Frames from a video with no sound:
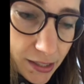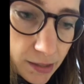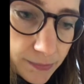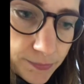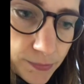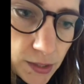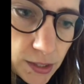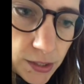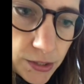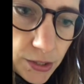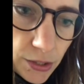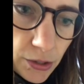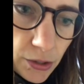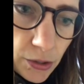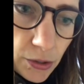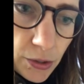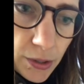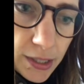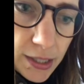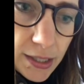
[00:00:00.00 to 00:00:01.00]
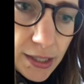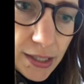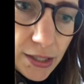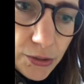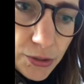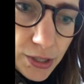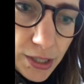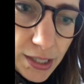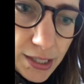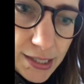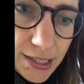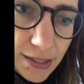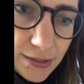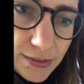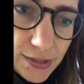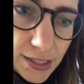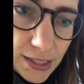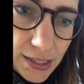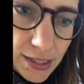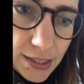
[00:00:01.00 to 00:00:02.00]
So in order to save
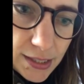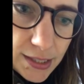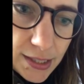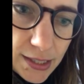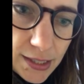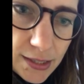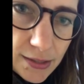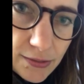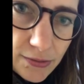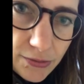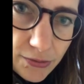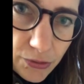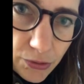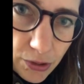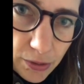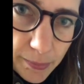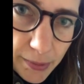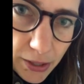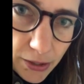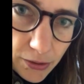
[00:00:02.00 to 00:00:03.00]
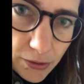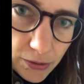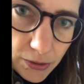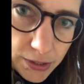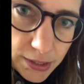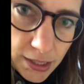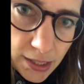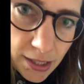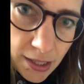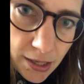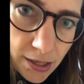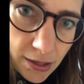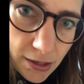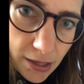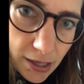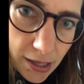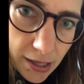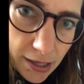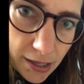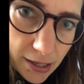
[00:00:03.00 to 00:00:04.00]
seeds for marigold,
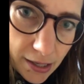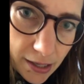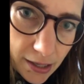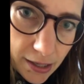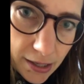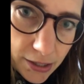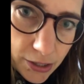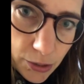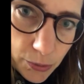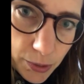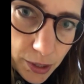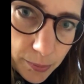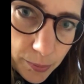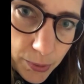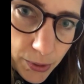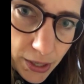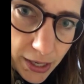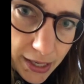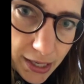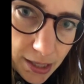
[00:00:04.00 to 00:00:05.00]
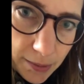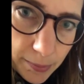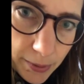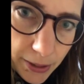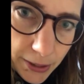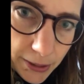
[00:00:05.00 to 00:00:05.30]
you want to pry it apart